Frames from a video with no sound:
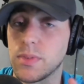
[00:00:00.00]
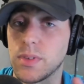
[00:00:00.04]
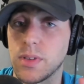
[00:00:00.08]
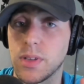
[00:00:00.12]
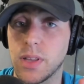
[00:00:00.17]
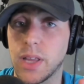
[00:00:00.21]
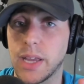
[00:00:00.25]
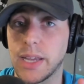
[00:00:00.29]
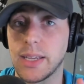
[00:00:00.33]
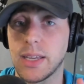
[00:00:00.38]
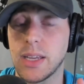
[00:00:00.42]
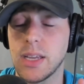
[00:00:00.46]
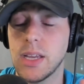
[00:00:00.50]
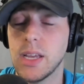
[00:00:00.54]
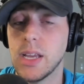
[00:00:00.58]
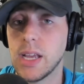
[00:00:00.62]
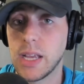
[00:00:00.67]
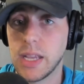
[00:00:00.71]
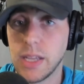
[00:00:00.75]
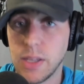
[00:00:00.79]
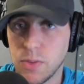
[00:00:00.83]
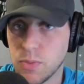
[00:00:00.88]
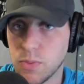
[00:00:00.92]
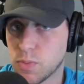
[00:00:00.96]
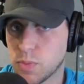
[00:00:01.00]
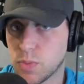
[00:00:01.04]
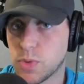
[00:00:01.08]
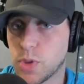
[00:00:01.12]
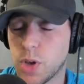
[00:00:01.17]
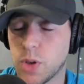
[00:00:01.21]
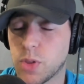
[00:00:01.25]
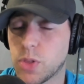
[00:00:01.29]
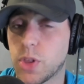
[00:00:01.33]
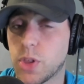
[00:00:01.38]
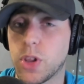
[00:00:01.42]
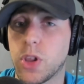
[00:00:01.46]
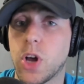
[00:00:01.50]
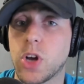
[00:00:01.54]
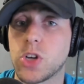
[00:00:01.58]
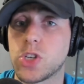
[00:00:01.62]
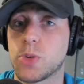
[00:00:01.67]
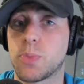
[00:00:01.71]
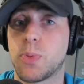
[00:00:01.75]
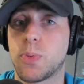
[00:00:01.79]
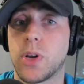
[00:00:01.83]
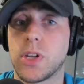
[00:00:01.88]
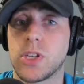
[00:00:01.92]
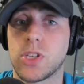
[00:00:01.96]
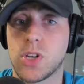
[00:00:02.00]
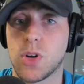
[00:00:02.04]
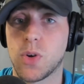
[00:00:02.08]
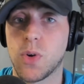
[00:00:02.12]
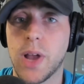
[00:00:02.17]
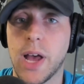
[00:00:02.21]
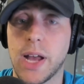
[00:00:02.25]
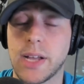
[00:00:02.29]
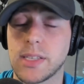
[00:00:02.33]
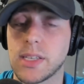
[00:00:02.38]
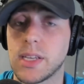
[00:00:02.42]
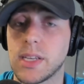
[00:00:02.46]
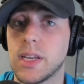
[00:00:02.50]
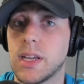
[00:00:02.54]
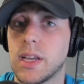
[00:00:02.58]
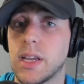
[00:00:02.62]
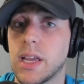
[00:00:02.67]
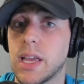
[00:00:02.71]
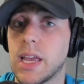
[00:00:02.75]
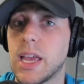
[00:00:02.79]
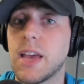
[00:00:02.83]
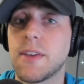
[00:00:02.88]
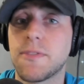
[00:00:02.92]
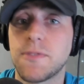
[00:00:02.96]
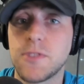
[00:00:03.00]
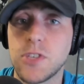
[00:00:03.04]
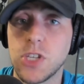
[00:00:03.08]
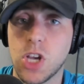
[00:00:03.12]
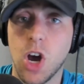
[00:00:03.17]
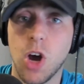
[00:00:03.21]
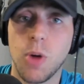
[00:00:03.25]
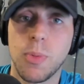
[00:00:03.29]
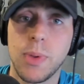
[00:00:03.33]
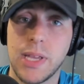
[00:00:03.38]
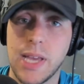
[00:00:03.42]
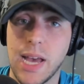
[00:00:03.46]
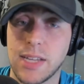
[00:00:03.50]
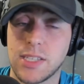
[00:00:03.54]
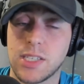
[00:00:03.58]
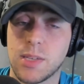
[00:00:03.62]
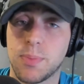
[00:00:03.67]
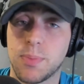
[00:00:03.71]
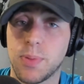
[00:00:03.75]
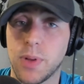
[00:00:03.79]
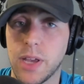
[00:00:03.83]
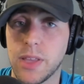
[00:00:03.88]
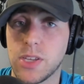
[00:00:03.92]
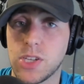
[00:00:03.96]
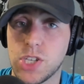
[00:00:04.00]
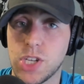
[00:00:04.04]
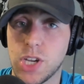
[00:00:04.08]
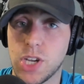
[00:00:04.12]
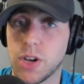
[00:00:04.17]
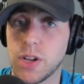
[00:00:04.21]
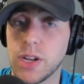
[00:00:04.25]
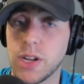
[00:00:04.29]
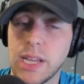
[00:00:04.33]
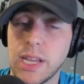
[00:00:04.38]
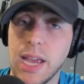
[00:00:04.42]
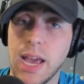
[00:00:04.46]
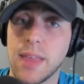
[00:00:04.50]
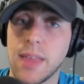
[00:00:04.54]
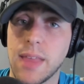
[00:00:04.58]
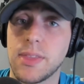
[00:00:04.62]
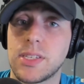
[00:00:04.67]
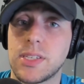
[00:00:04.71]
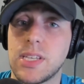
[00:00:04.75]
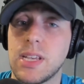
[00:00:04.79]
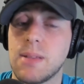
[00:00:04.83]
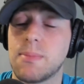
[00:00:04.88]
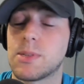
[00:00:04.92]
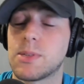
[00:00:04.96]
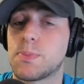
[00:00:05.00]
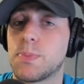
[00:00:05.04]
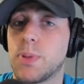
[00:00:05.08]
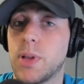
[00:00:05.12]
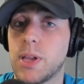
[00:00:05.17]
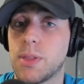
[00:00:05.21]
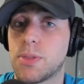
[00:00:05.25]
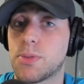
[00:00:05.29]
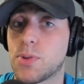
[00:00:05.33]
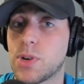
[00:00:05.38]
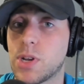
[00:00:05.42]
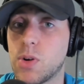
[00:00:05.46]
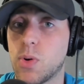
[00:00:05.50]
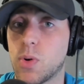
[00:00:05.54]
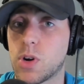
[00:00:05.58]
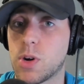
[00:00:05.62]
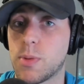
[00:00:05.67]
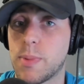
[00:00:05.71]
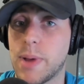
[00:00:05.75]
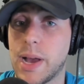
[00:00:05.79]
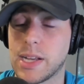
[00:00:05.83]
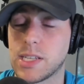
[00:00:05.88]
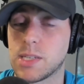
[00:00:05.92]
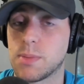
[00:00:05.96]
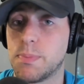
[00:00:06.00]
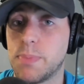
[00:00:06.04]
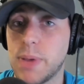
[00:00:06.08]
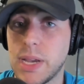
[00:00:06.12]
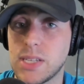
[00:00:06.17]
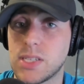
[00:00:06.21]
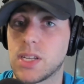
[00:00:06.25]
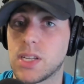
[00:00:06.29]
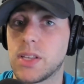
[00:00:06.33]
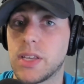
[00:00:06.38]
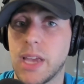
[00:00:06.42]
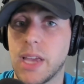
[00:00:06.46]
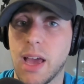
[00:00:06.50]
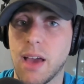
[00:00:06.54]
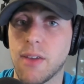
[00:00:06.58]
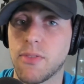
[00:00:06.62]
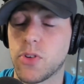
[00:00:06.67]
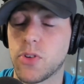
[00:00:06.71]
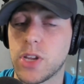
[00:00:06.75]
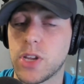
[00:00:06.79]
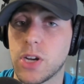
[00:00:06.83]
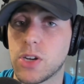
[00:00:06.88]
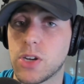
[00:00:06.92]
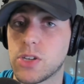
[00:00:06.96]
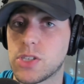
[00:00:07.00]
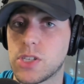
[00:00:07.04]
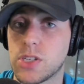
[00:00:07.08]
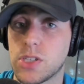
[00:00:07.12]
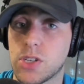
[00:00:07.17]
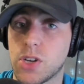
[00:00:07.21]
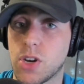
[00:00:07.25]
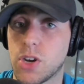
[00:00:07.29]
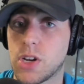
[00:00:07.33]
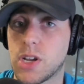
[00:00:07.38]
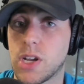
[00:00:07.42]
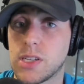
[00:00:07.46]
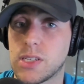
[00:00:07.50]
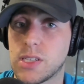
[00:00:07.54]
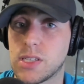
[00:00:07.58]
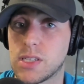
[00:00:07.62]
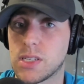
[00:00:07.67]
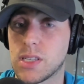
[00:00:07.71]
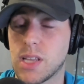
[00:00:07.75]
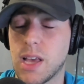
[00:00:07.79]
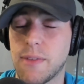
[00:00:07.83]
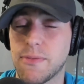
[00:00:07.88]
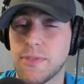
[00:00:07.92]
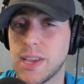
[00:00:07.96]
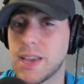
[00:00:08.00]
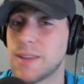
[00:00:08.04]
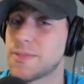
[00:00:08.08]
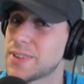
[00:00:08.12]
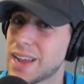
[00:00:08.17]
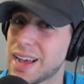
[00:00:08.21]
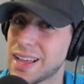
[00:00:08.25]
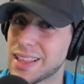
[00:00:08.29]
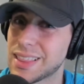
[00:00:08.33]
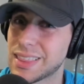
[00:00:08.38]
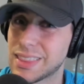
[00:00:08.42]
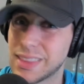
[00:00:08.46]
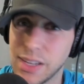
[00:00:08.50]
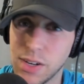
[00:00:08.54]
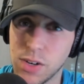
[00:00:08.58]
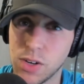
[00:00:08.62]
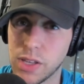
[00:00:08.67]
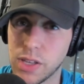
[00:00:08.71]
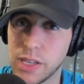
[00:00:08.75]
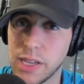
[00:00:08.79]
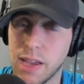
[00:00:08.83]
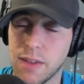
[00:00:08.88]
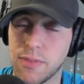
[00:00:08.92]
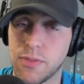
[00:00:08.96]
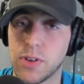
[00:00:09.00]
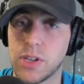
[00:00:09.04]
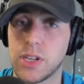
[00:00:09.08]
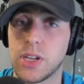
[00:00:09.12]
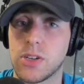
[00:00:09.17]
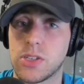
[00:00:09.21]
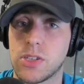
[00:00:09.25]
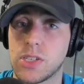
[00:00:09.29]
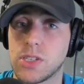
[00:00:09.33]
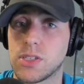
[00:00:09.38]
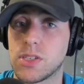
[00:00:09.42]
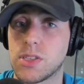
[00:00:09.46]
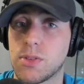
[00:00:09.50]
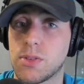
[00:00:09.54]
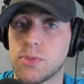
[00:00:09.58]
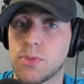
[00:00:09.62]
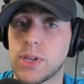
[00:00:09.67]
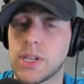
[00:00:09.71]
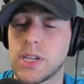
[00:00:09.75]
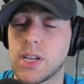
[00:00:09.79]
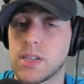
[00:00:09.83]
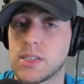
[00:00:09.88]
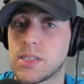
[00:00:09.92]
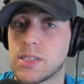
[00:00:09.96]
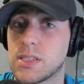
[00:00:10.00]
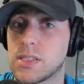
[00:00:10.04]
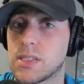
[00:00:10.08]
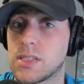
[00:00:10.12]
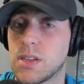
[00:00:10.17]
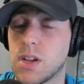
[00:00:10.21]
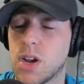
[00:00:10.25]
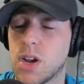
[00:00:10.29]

Like the the larger point is correct if Jacoby has to play this year, and again, this team has played three quarterbacks basically every year since Kirk Cousins left, if not literally every year since three Cousins